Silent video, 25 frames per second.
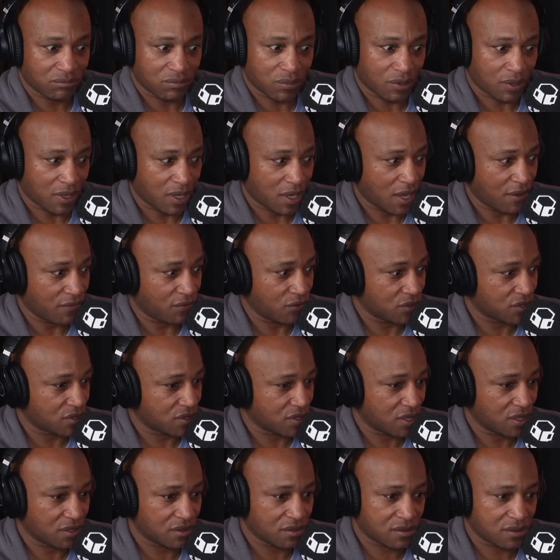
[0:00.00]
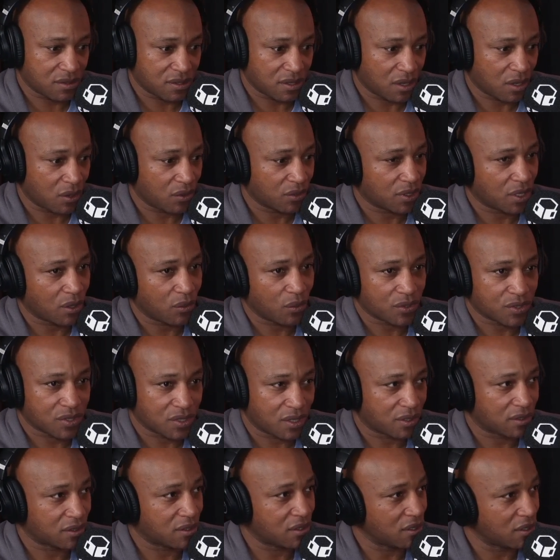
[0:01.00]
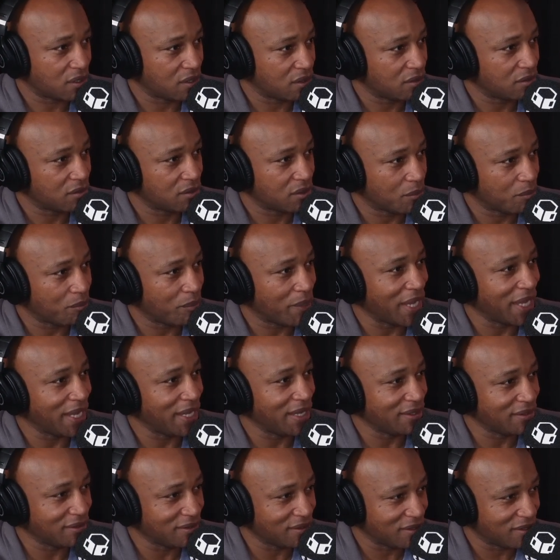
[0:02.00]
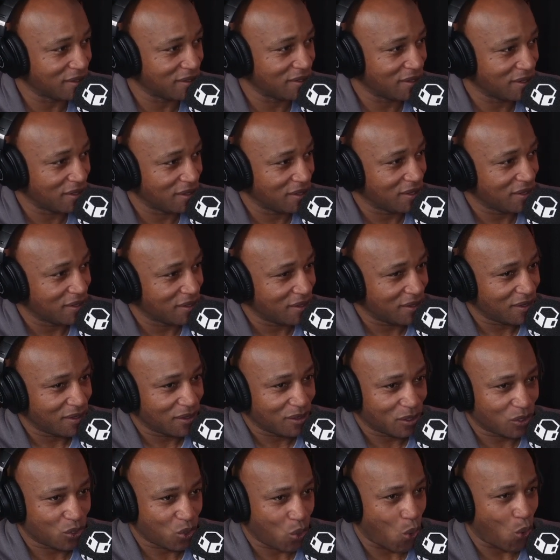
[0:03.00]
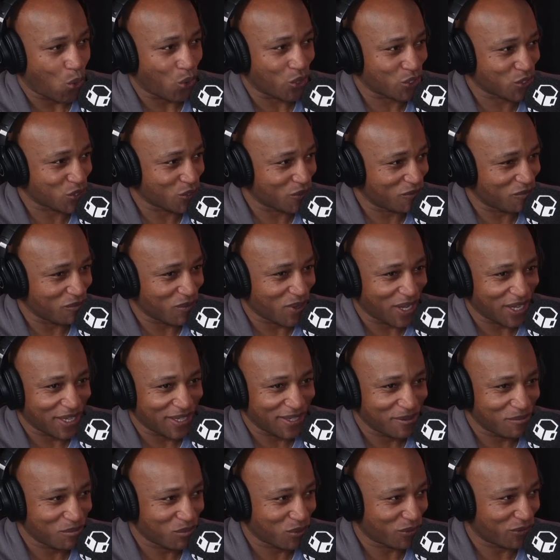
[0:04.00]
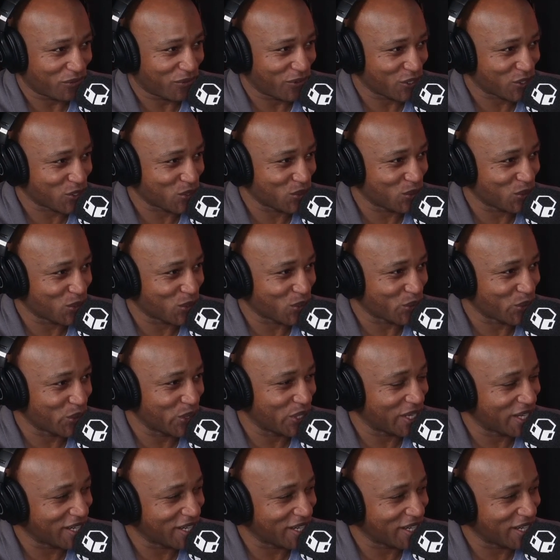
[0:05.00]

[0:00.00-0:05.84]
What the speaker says: ever since, that was like the main course of my professional career.